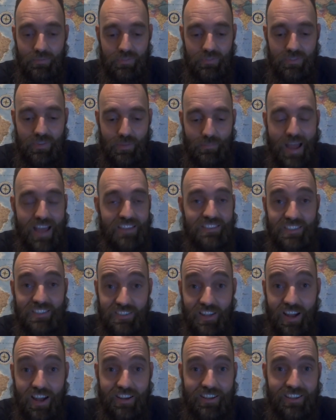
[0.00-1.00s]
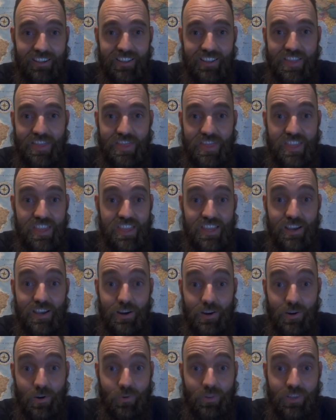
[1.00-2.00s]
The mask is not the
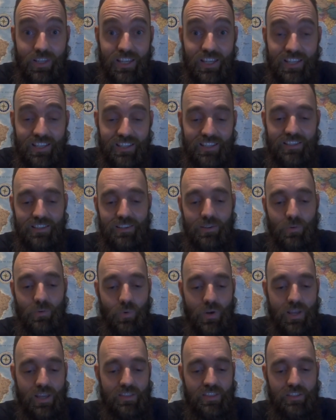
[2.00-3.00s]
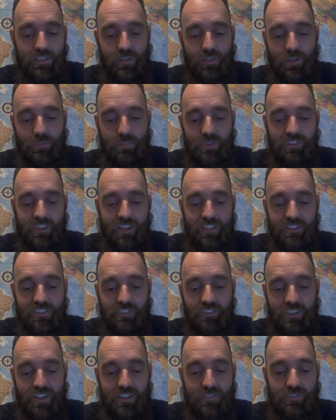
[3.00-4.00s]
only way that you can protect
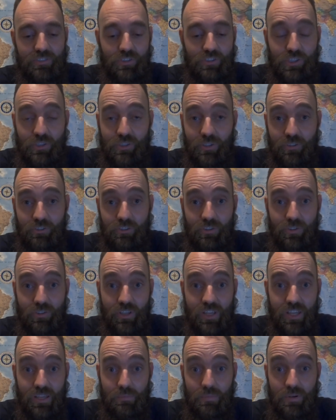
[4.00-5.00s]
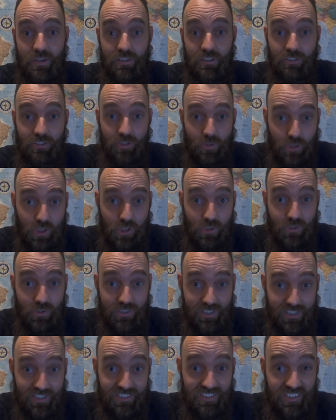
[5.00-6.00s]
yourself. You should also keep social
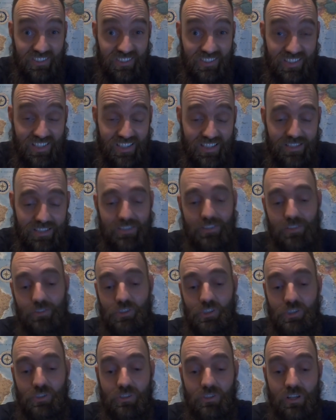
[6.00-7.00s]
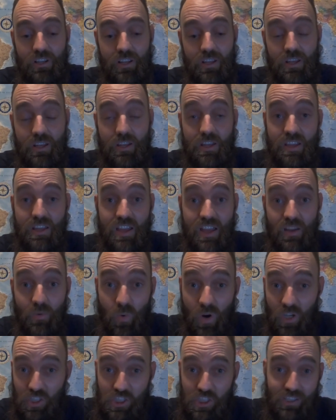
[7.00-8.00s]
distancing. You should
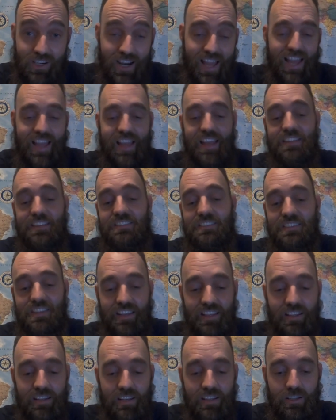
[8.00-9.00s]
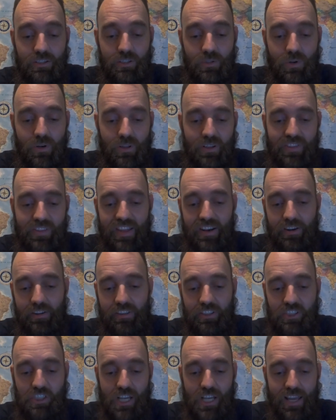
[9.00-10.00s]
wash your hands and do all of that
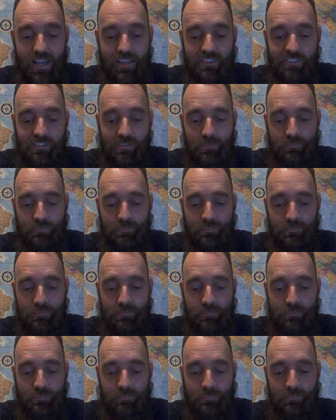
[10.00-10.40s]
other jazz.